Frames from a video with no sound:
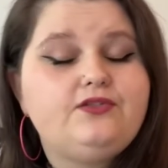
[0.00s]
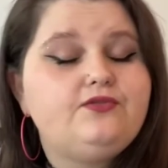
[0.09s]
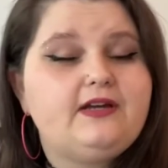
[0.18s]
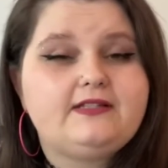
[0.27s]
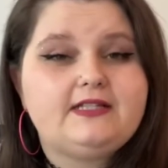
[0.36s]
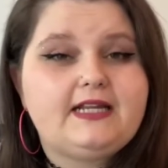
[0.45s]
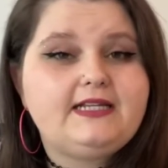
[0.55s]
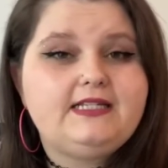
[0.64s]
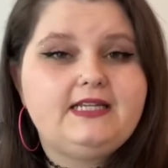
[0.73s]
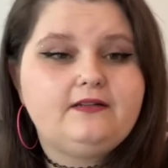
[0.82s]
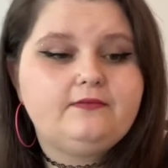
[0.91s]

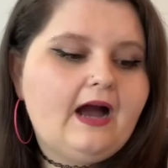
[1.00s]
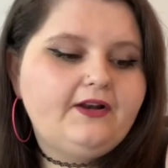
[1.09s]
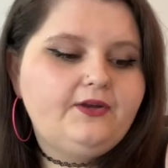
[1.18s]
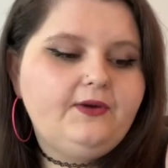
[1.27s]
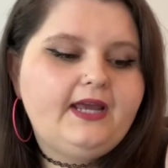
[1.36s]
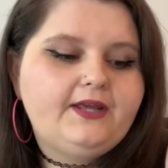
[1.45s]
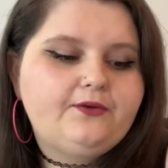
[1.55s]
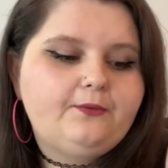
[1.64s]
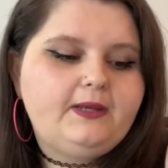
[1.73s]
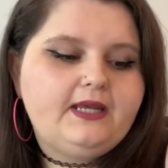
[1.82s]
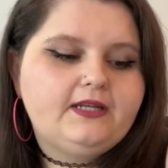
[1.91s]
2019. How do you
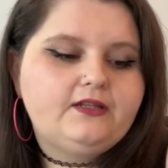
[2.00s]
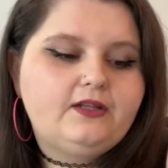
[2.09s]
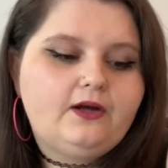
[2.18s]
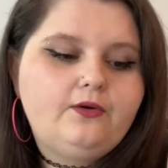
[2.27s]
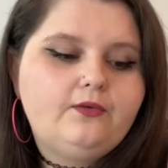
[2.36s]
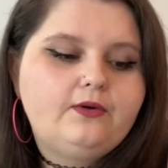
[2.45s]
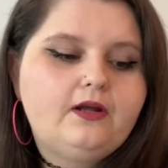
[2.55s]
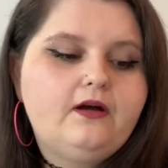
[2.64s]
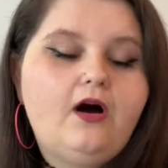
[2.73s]
handle being alone?